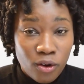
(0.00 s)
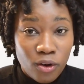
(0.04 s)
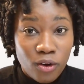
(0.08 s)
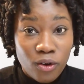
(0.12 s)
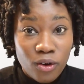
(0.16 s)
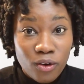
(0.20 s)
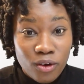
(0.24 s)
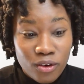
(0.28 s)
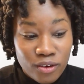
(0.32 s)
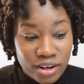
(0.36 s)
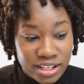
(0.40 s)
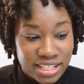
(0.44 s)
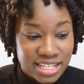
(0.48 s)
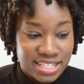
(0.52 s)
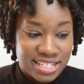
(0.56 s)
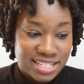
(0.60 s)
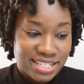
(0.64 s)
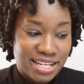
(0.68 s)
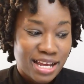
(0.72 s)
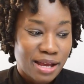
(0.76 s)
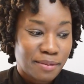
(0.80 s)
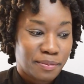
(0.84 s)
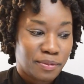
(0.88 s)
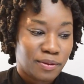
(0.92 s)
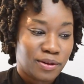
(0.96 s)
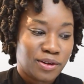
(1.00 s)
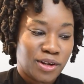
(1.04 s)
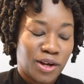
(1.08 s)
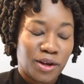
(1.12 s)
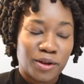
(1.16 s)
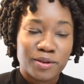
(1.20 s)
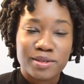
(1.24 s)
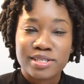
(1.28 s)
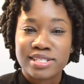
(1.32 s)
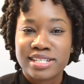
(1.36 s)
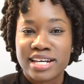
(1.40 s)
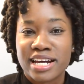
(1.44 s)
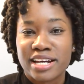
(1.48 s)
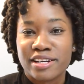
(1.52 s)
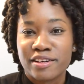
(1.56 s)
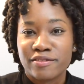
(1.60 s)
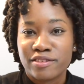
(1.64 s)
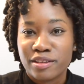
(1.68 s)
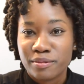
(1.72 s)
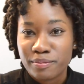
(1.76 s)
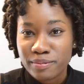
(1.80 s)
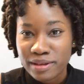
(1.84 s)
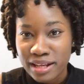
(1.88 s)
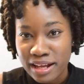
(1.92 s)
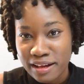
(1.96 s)
or that it happened outside of
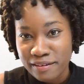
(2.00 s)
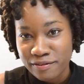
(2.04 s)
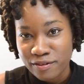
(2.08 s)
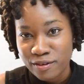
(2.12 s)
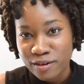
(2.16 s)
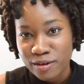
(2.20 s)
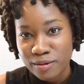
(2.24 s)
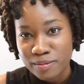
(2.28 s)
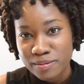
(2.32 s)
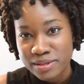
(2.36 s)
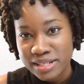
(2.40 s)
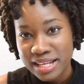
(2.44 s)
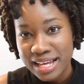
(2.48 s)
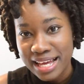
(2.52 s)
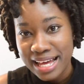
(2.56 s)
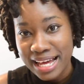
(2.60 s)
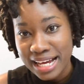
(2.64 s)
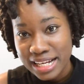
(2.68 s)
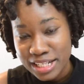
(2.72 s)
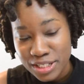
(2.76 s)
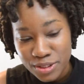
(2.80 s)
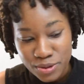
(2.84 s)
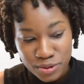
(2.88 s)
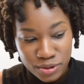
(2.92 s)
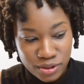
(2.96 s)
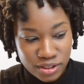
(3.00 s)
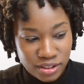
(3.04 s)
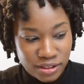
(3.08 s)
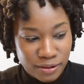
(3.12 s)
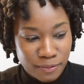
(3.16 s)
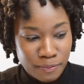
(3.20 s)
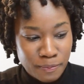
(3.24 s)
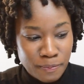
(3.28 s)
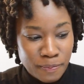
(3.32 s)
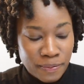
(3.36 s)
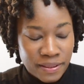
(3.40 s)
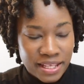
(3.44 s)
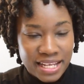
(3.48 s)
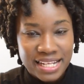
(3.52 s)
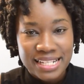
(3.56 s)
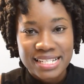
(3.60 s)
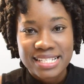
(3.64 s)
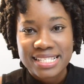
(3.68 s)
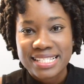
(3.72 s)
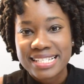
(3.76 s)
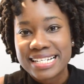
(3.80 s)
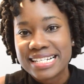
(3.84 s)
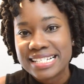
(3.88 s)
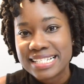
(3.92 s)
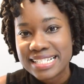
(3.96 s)
the platform's actual and
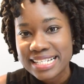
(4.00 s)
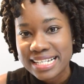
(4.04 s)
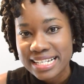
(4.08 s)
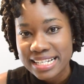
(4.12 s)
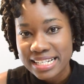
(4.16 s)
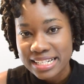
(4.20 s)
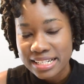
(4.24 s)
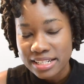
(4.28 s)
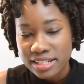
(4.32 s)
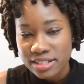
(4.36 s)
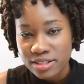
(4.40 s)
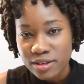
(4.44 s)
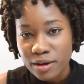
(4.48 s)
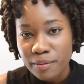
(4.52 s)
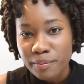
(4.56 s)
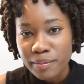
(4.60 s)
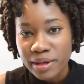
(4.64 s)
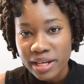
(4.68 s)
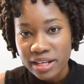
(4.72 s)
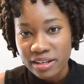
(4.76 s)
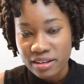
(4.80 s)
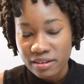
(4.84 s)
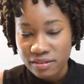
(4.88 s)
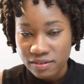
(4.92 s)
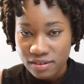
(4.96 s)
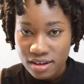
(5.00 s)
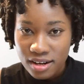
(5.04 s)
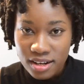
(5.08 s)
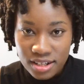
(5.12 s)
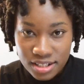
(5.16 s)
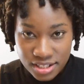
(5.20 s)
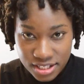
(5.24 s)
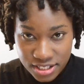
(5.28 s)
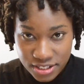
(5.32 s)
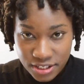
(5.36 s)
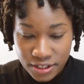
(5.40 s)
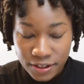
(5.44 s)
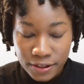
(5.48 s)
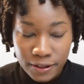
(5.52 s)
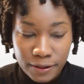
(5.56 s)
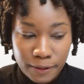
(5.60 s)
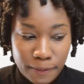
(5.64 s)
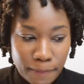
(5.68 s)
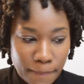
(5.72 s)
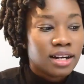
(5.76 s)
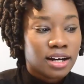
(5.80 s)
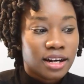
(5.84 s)
stated domain of concern.